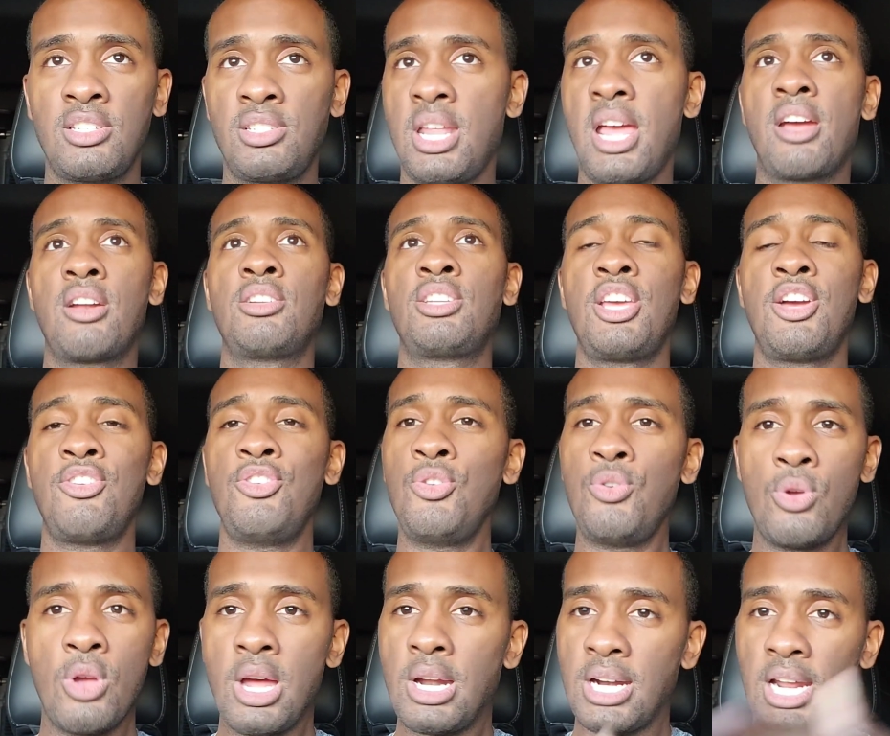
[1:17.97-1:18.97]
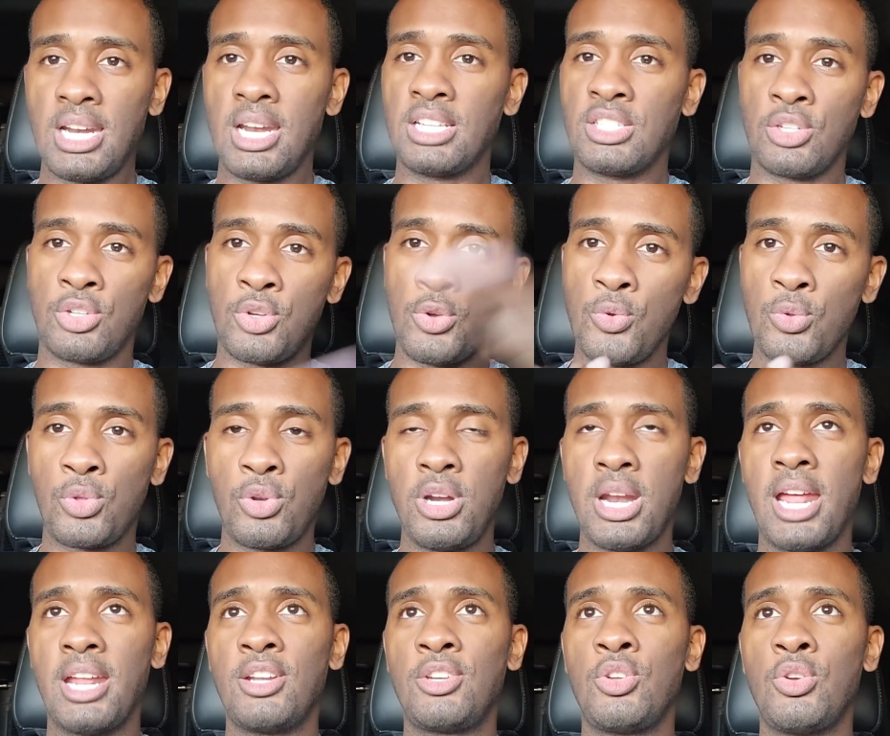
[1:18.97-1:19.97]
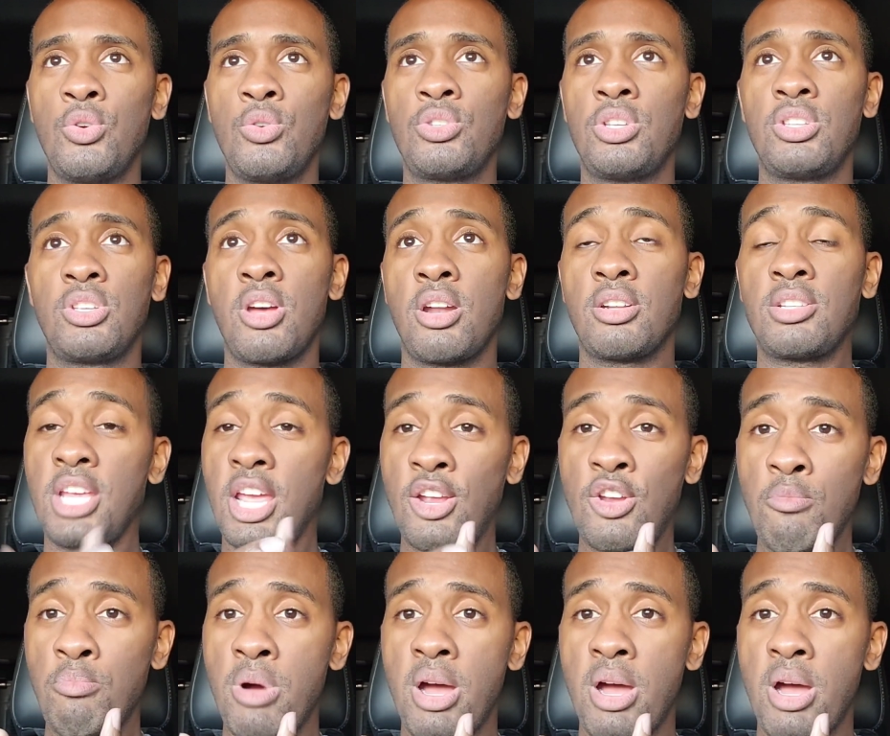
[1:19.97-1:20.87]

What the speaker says: He's not going to tell you that he doesn't tune 392s. He's going to take your